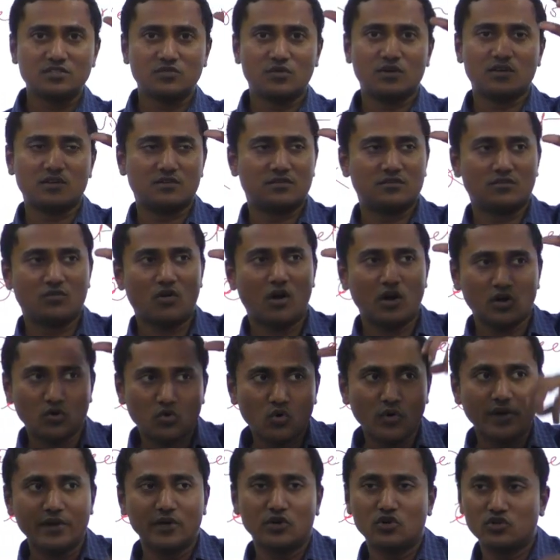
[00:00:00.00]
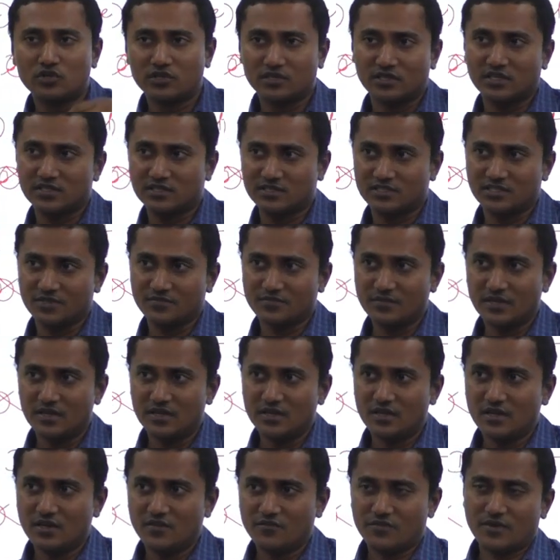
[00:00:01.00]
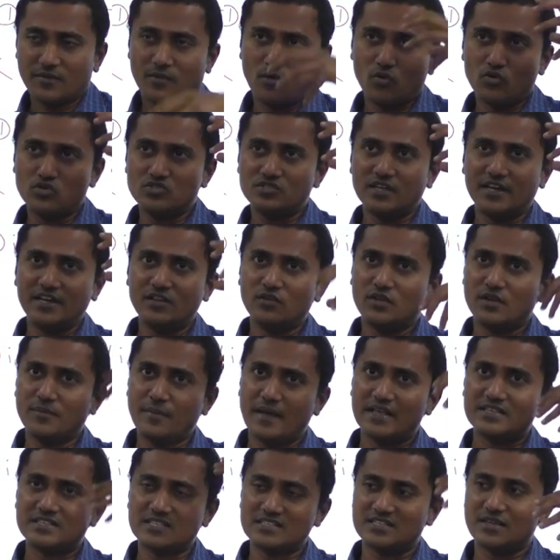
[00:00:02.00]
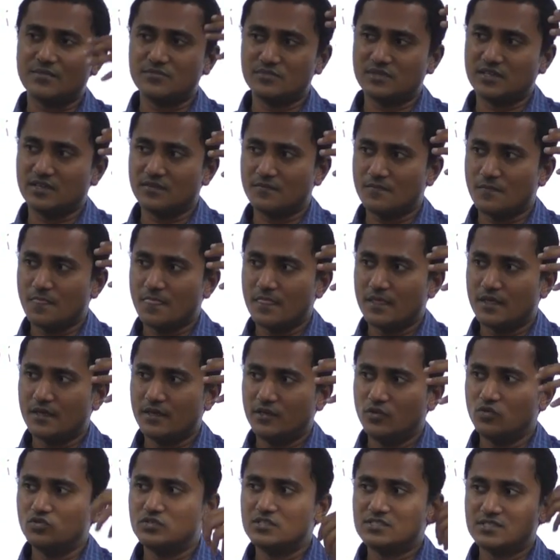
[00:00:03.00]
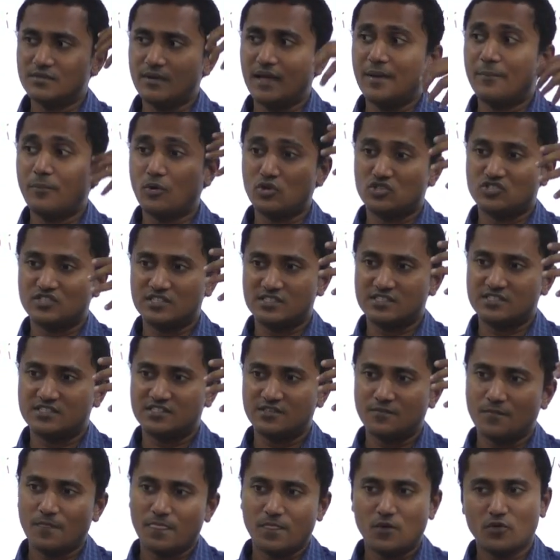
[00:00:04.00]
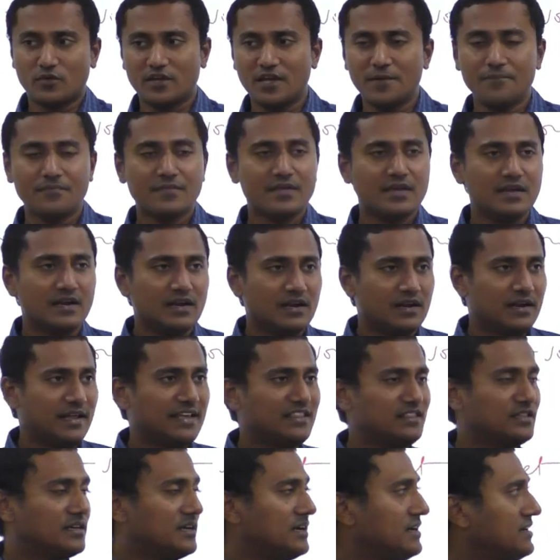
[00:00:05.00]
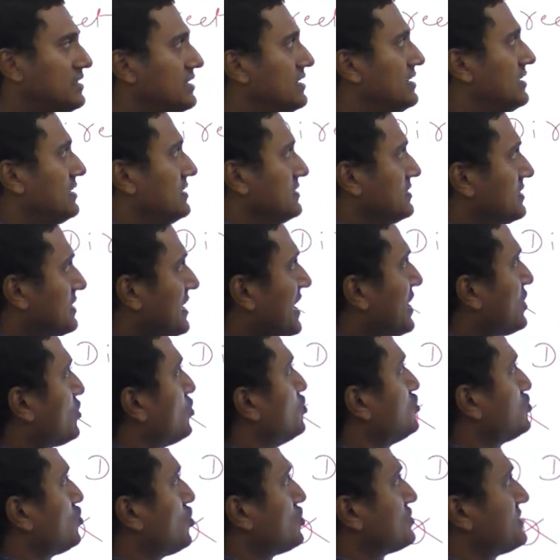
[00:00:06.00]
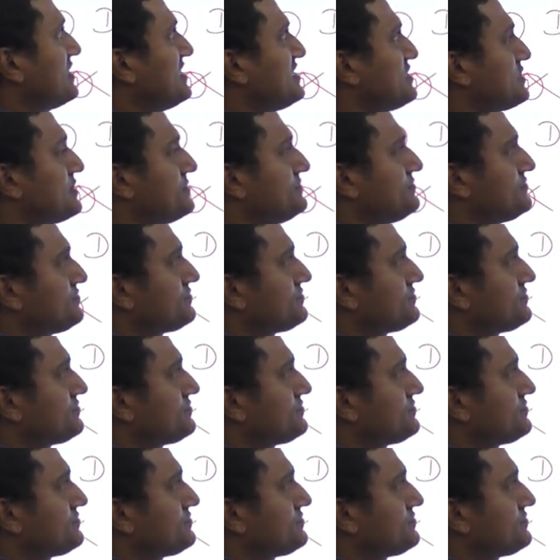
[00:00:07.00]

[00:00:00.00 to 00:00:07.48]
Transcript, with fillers: you are not going into the earth. From outside you are imagining something using some hypothesis. Okay? Like that, there are two sources.